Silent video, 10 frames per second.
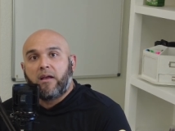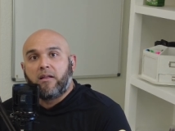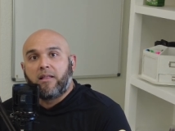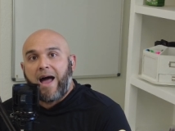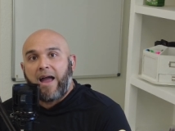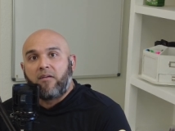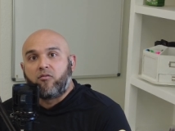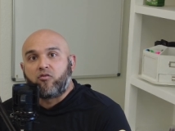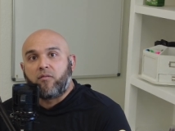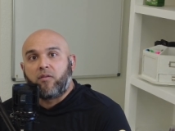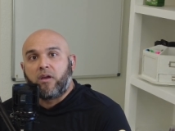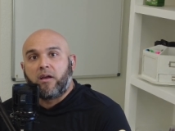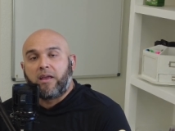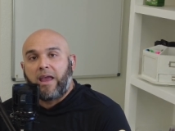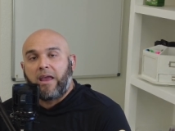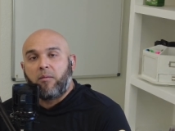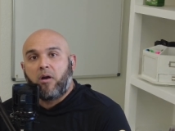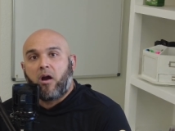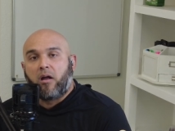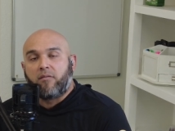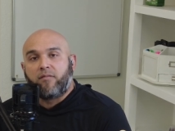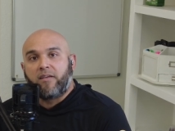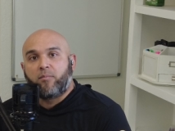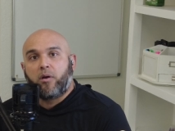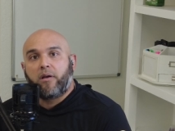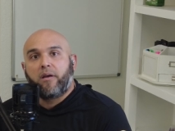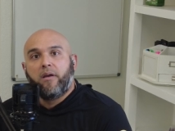live trivia game on Facebook,